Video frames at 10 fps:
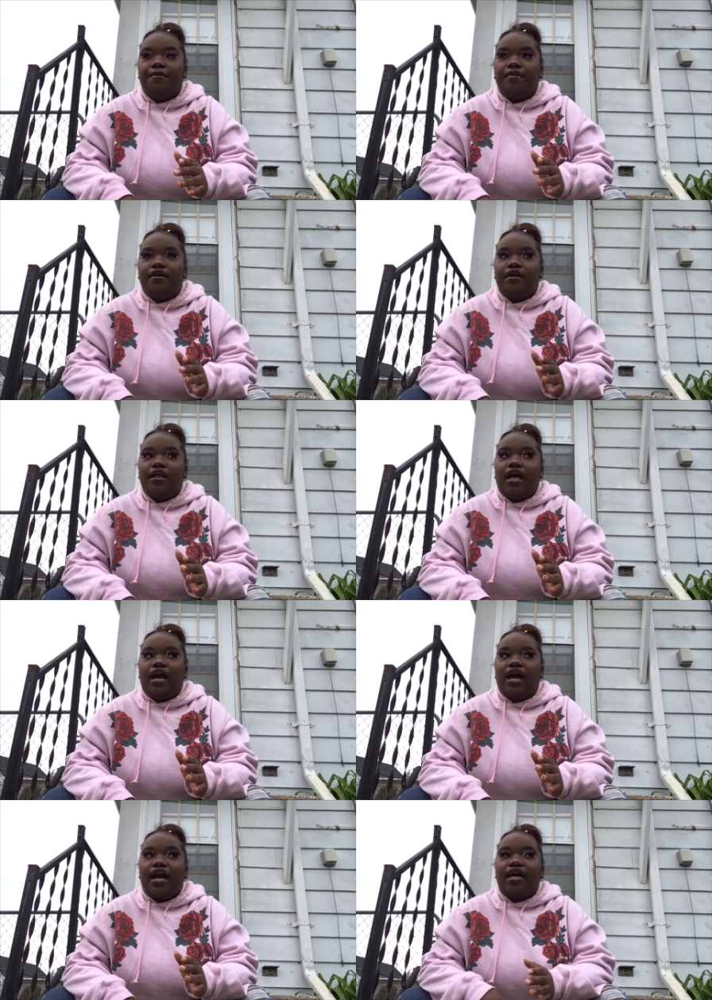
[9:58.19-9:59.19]

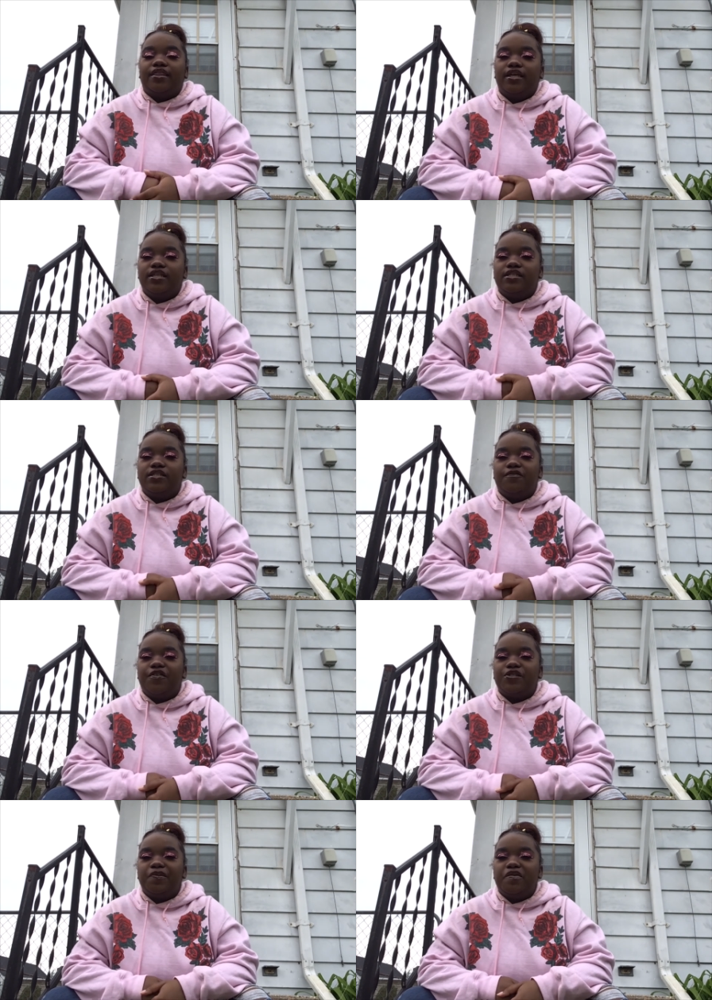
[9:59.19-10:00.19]
I
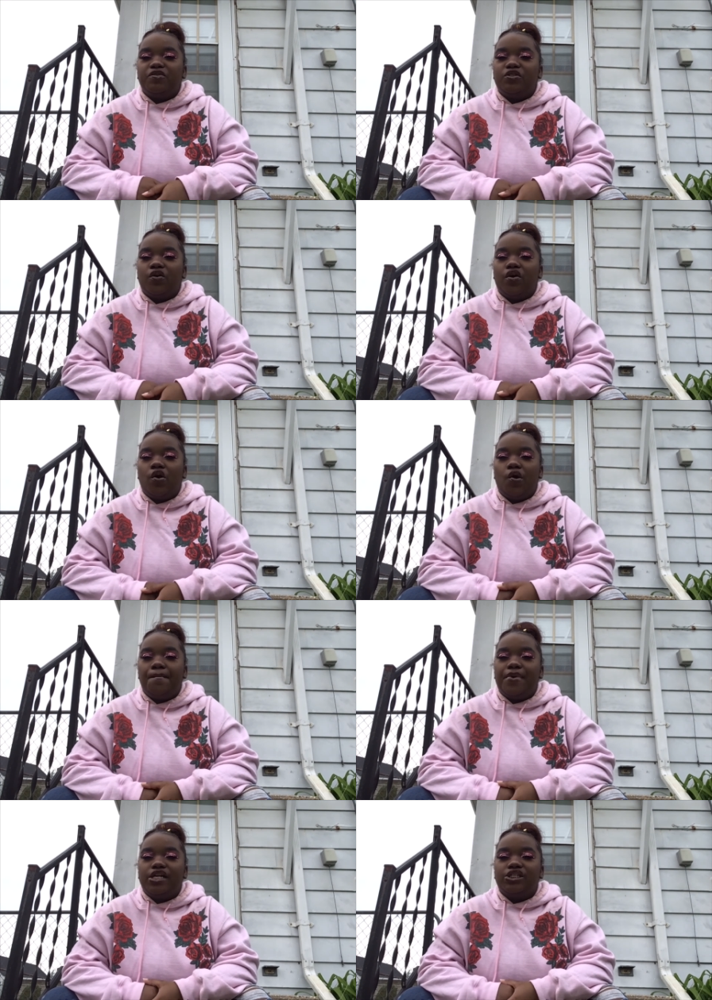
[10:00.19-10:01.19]
think this is the first makeup
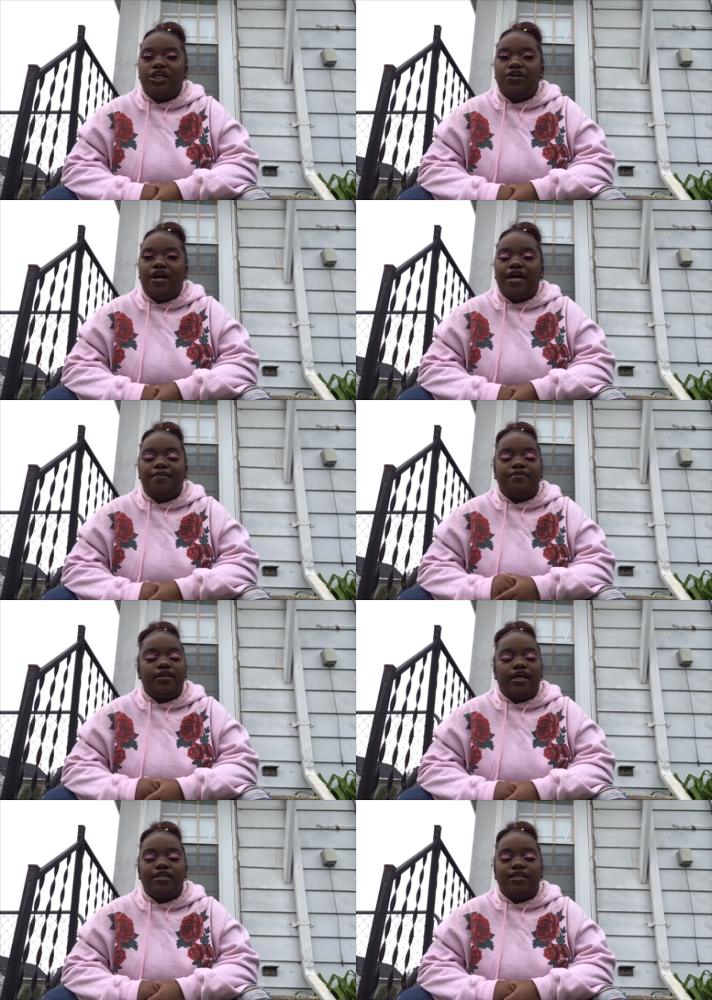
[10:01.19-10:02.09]
tutorial on my channel.